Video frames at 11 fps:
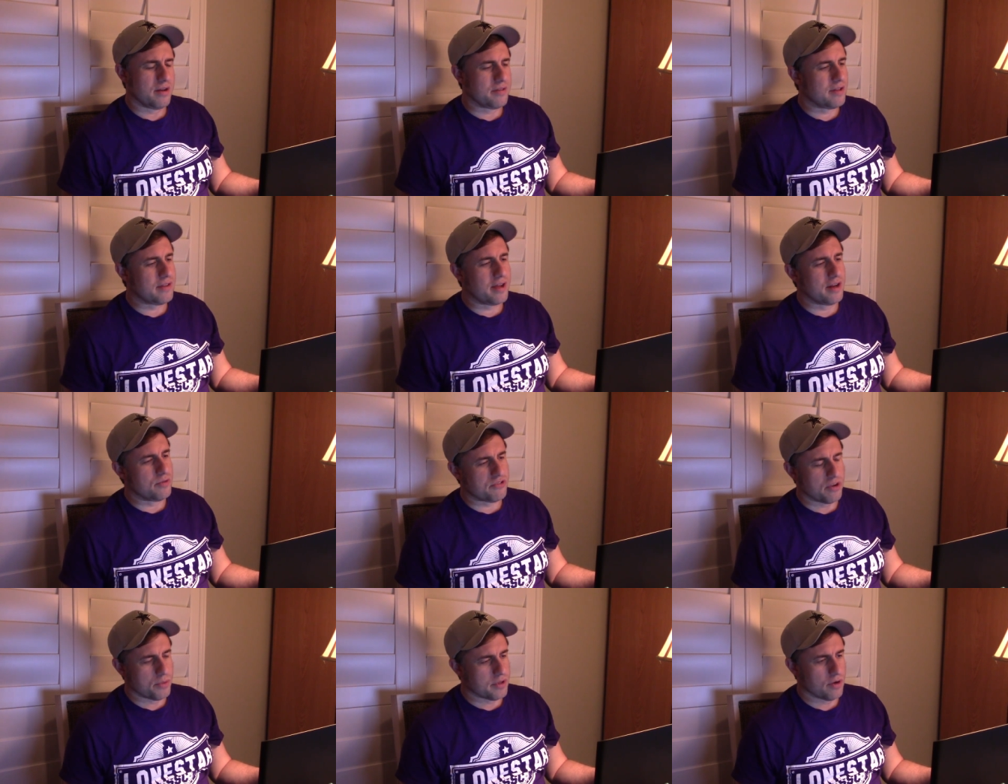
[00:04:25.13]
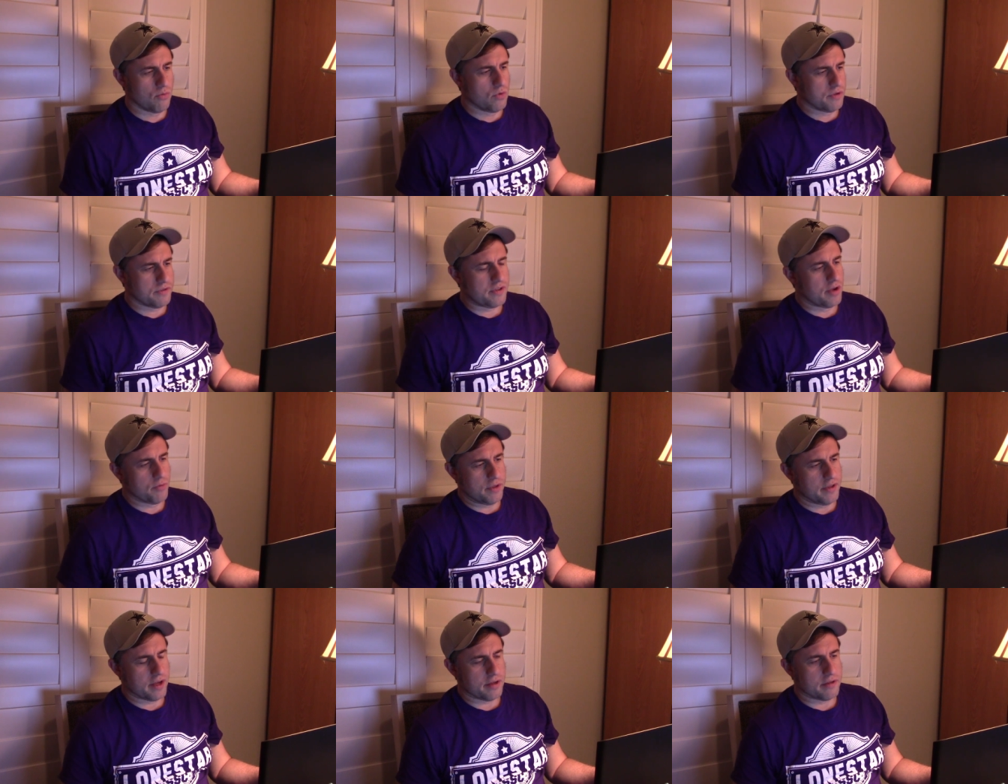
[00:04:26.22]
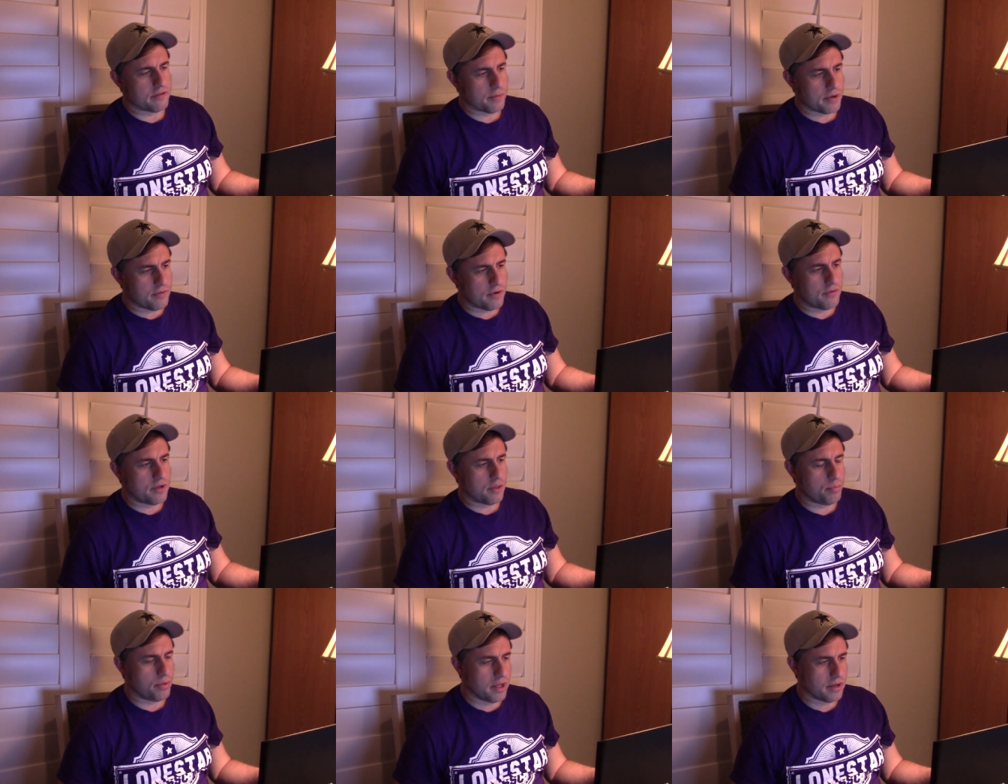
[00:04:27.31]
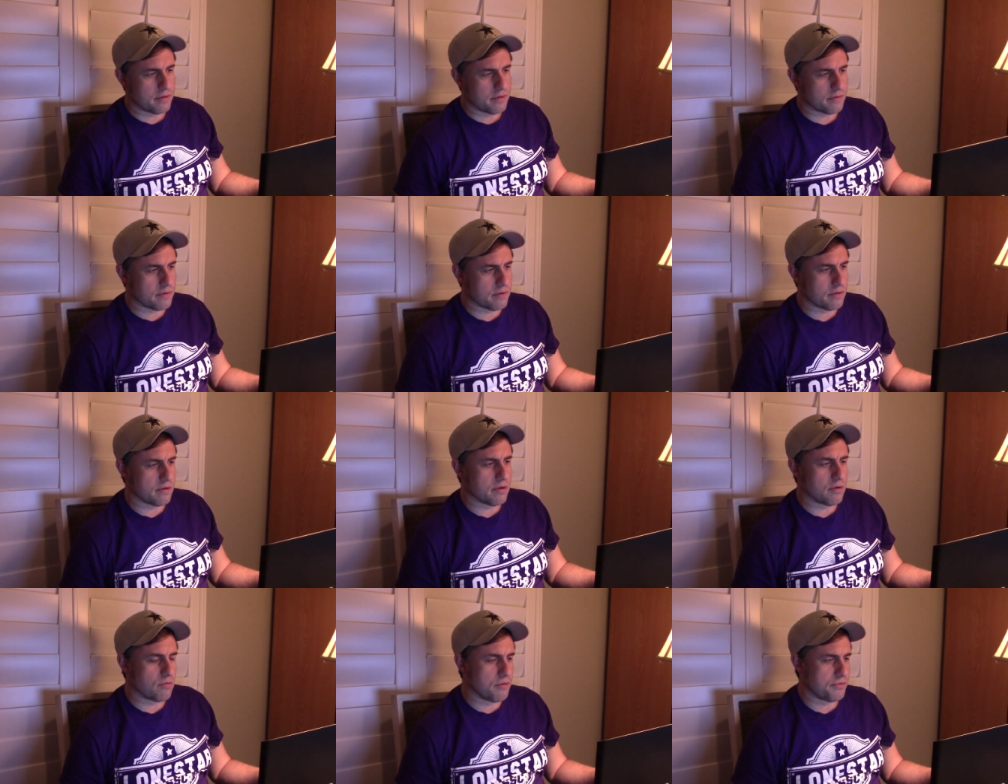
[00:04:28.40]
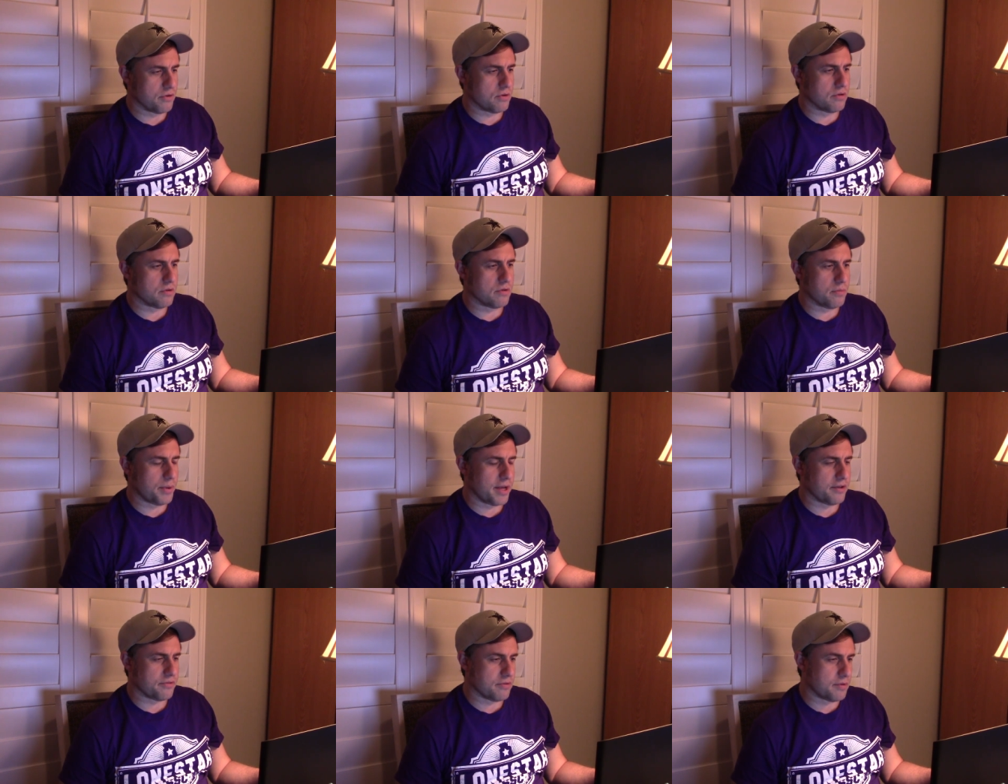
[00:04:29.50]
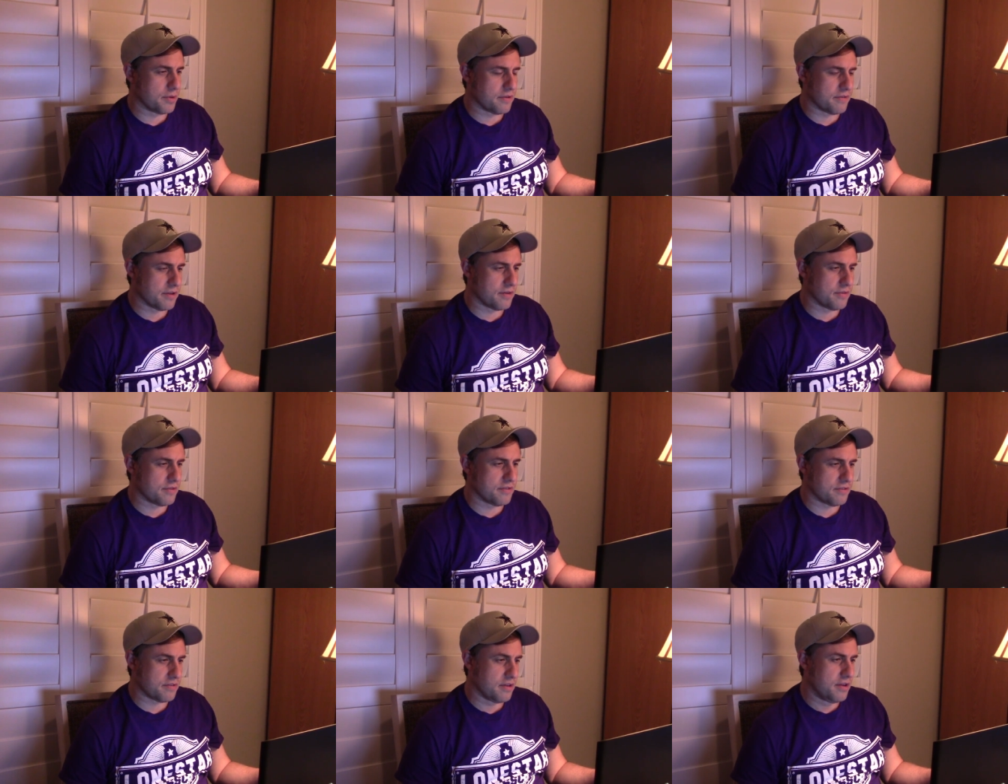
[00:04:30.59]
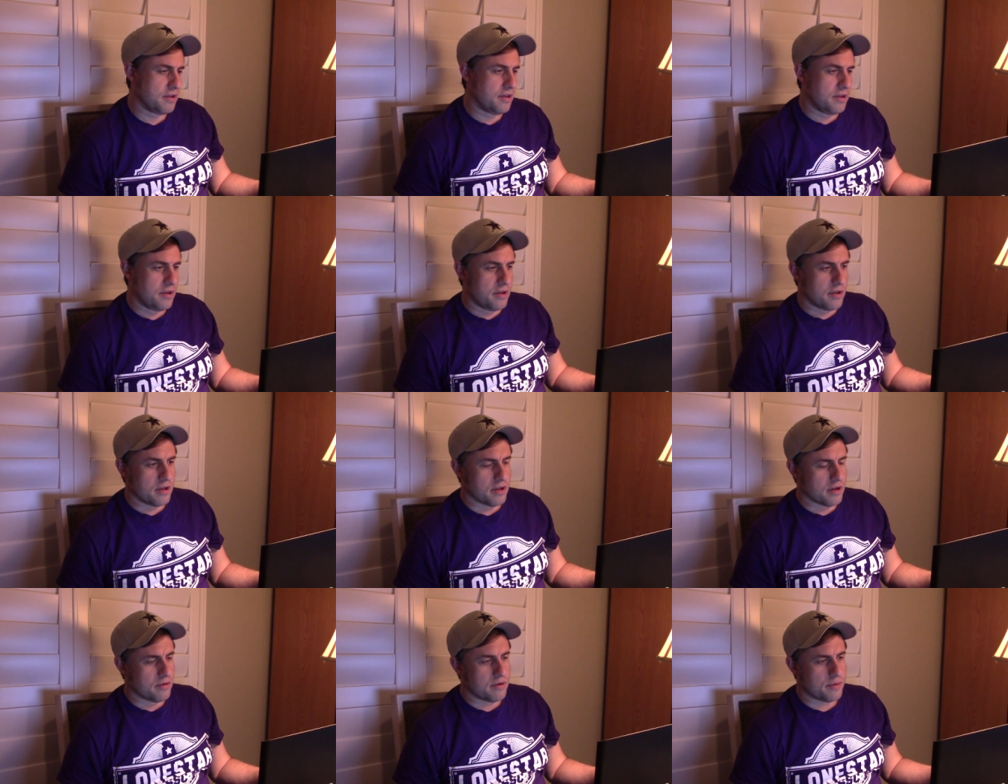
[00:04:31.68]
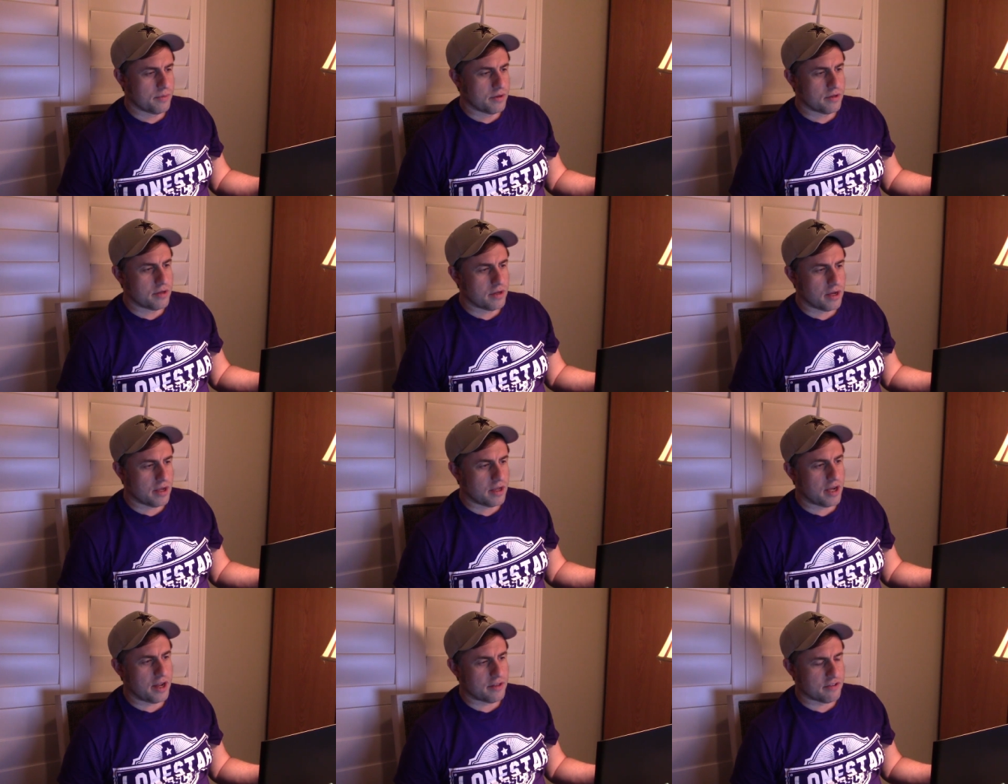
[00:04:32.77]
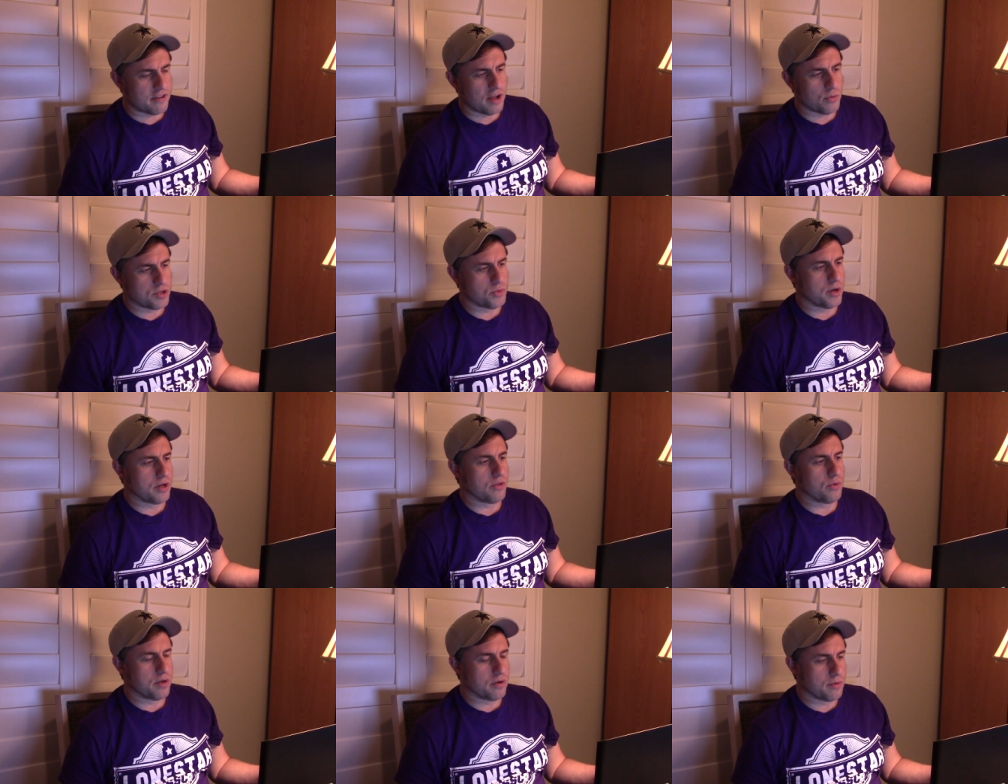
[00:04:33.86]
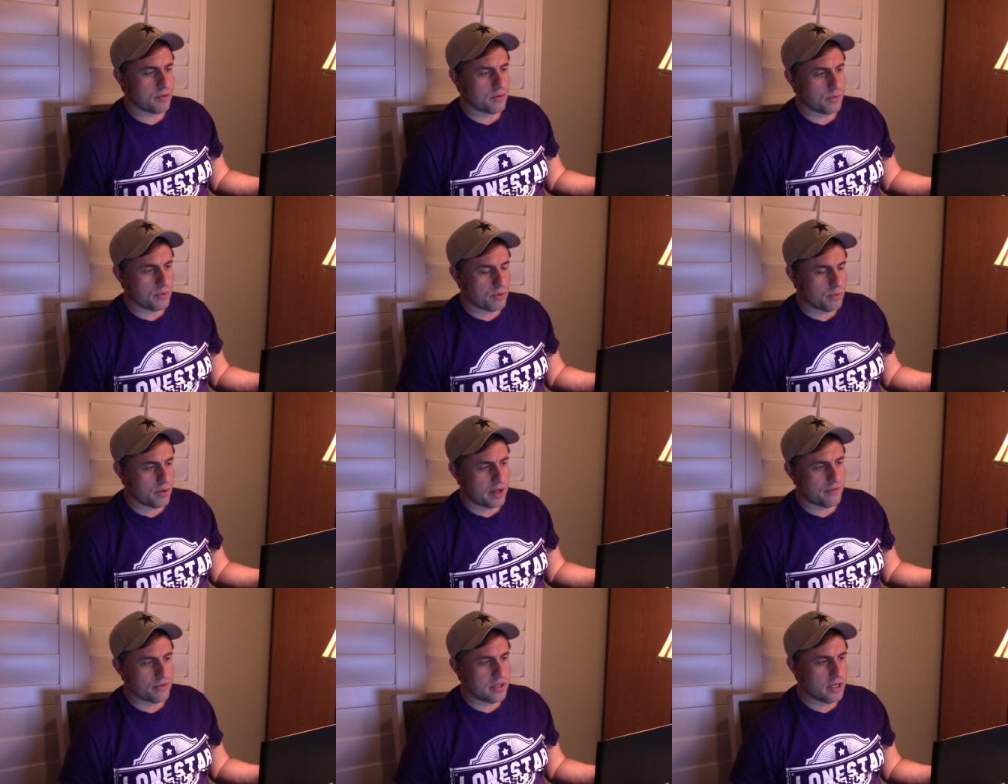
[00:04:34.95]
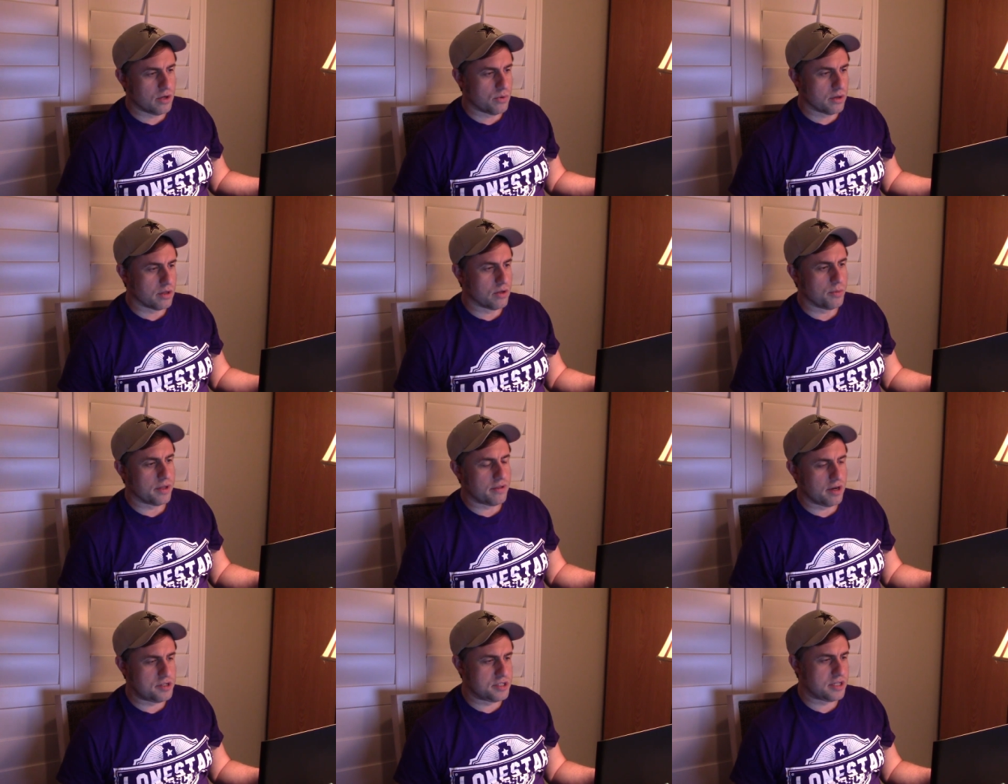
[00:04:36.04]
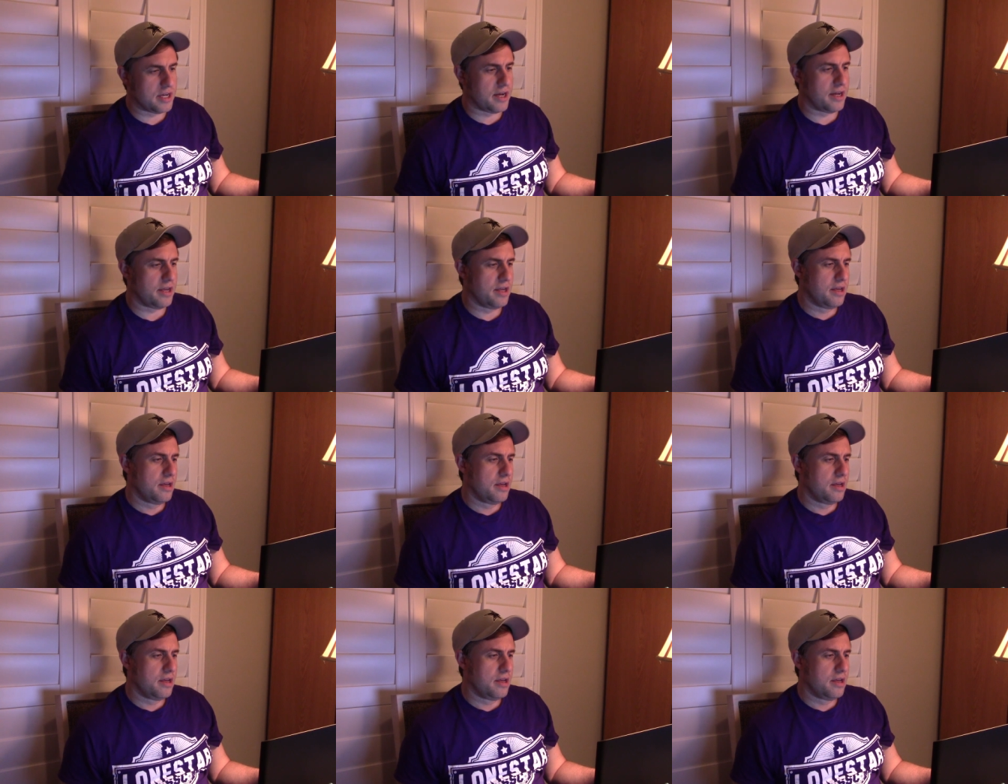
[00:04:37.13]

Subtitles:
they got to do something with that rule. This is getting ridiculous. I mean, every other play is, you know, roughing the passer. I mean, it's just, you know, I mean, you got to decide what you want to do here. I mean, you want to have a league where nobody touches the guy,